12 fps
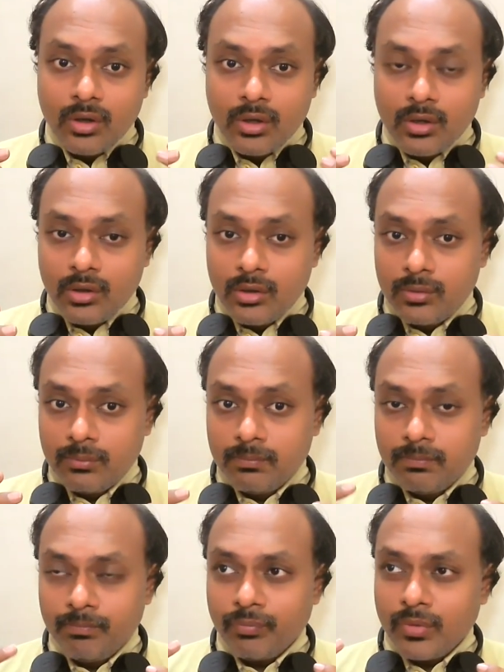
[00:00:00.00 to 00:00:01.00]
um,
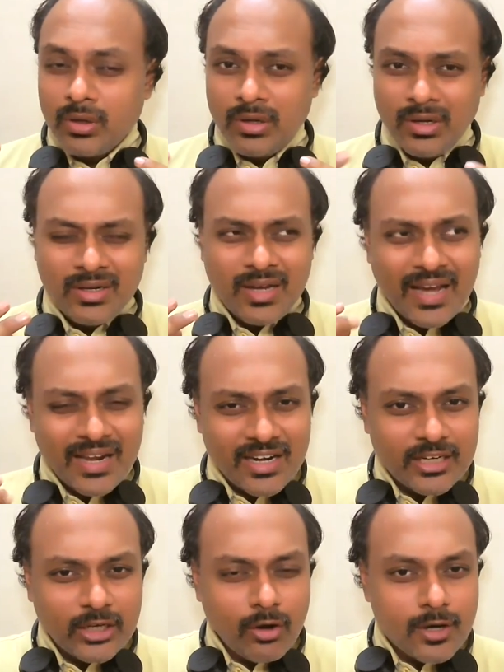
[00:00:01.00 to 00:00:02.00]

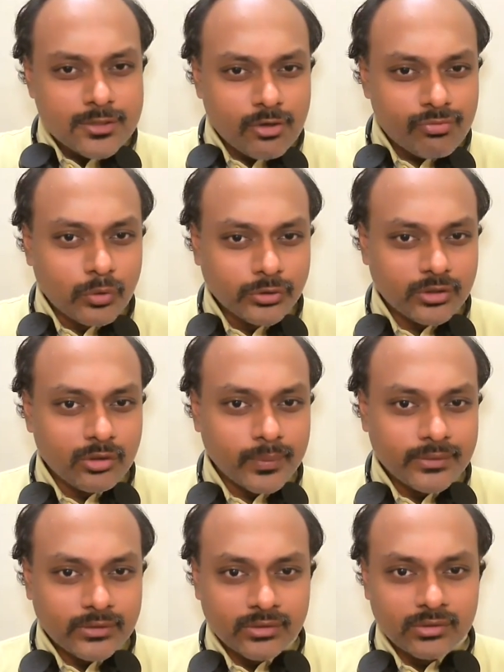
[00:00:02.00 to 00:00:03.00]
direct loss of motion
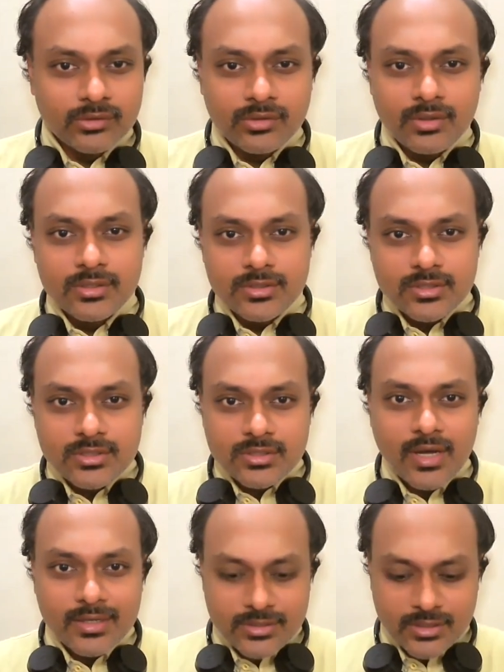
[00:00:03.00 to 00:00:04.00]
question is
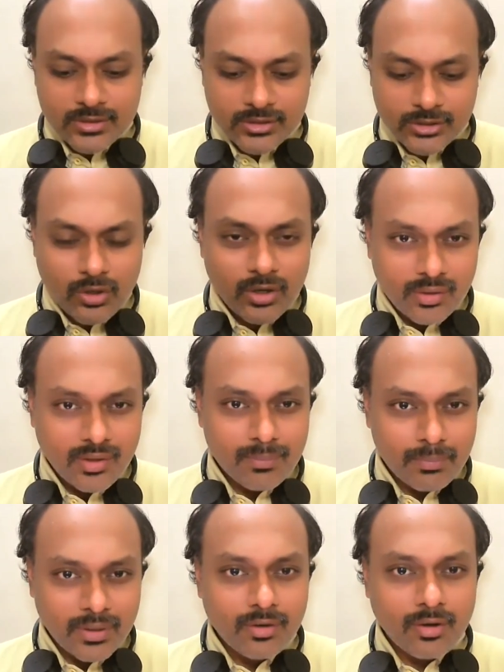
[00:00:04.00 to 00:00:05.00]
as such not there,
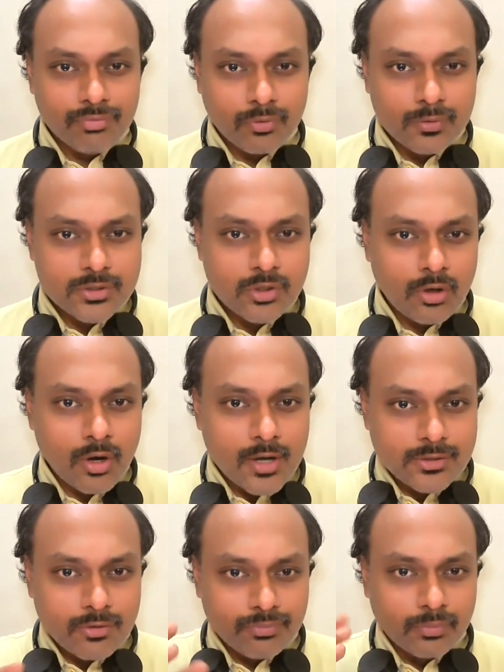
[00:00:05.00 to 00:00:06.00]
but of course
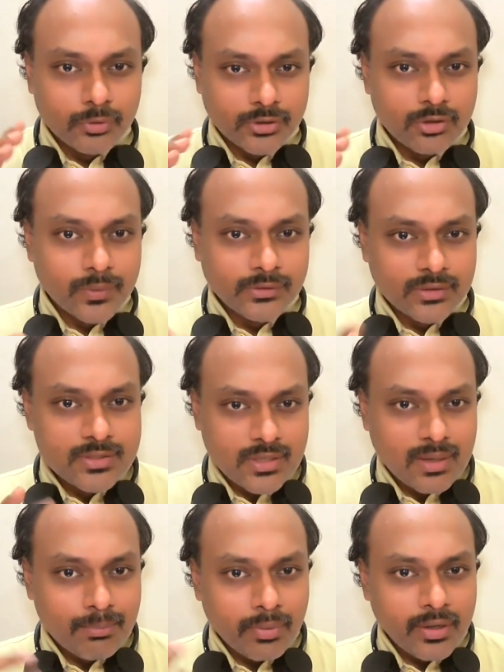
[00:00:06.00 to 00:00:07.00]
loss of motion question is
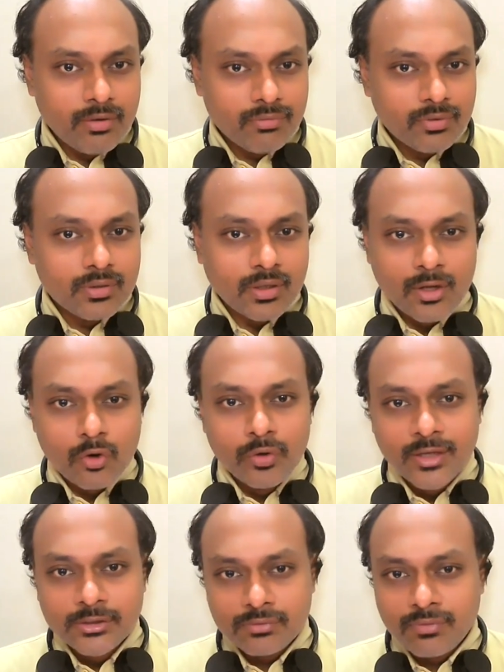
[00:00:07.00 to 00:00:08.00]
combined with
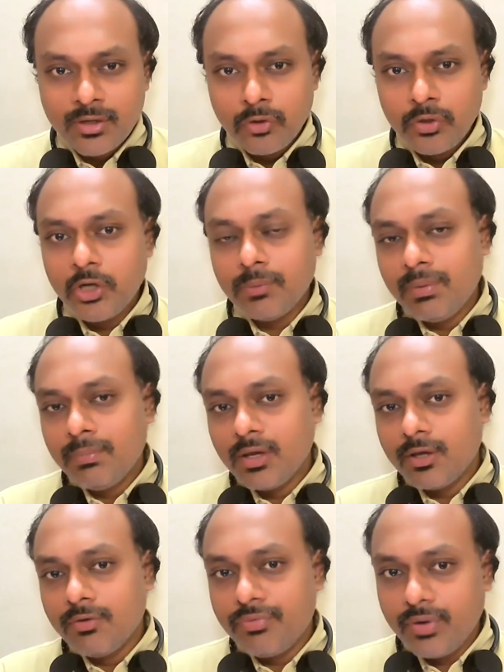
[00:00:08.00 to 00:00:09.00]
rotation, where you need to be
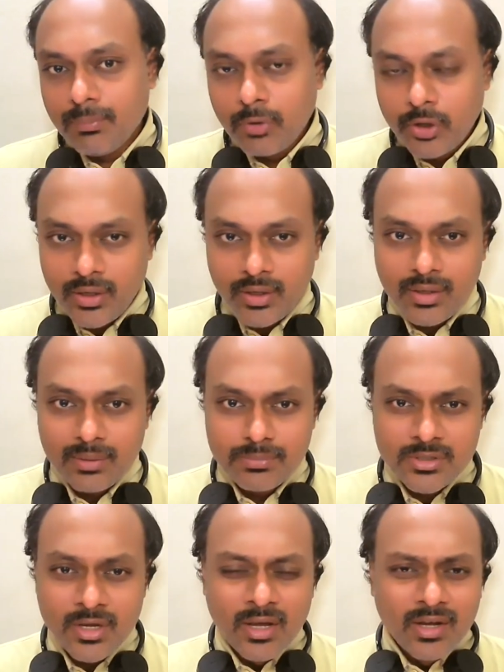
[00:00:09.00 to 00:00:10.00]
making free body
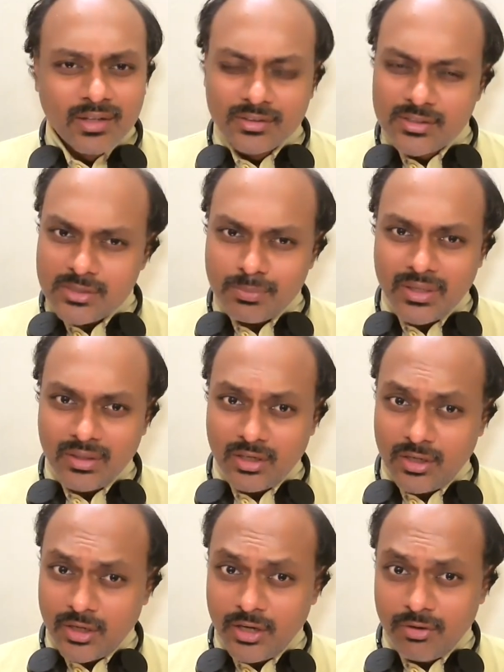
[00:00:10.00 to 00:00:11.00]
diagrams. This has been the
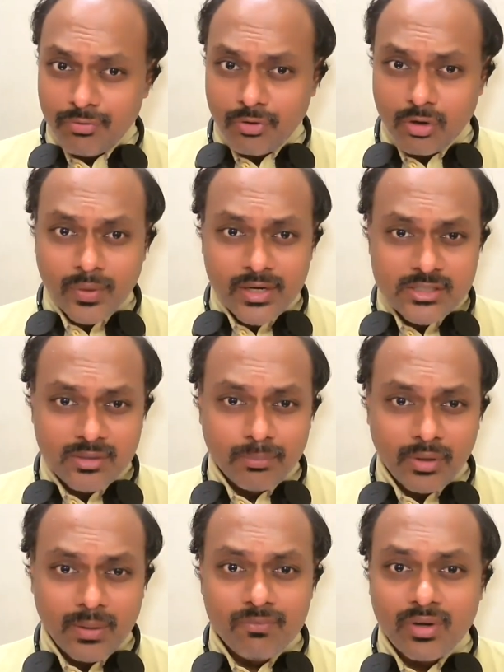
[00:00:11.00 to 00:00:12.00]
trend for quite
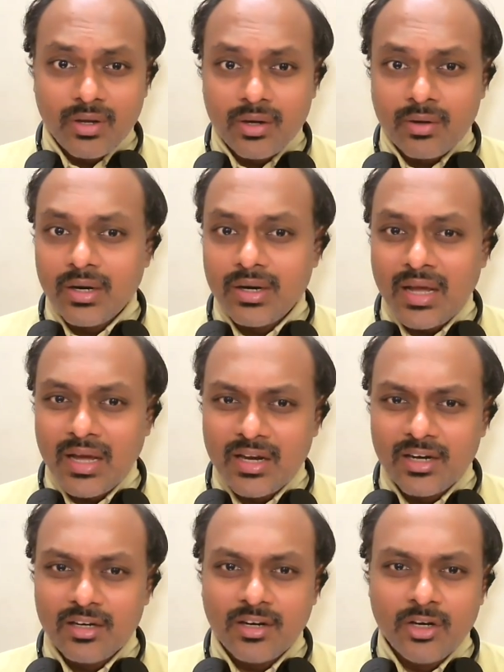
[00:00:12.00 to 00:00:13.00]
some time, where a
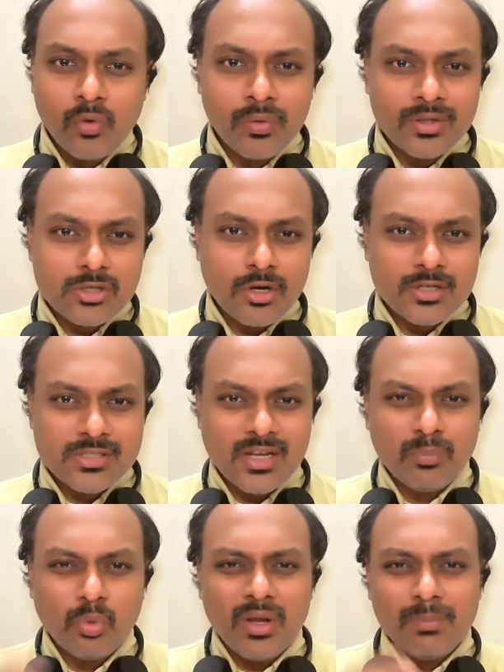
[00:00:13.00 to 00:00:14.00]
direct Newton's laws
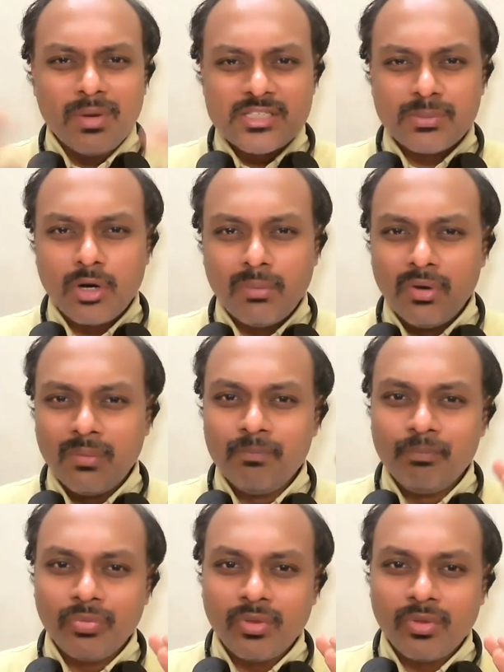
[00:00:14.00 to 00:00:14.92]
like pulley based problem,